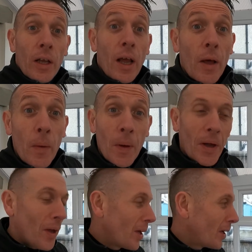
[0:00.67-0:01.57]
Hello.
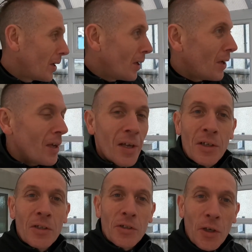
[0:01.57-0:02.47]

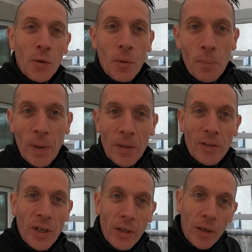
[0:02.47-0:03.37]
So, by the
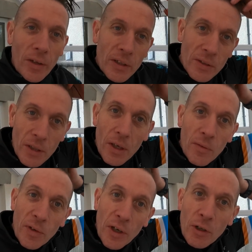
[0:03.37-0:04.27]
title of this
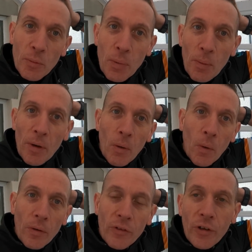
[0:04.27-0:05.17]
video, you'll probably know
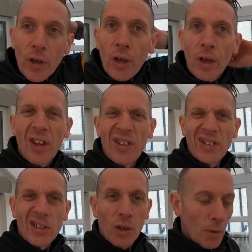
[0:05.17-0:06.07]
what
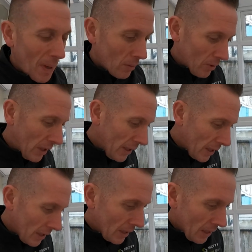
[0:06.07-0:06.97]
this is all about, really.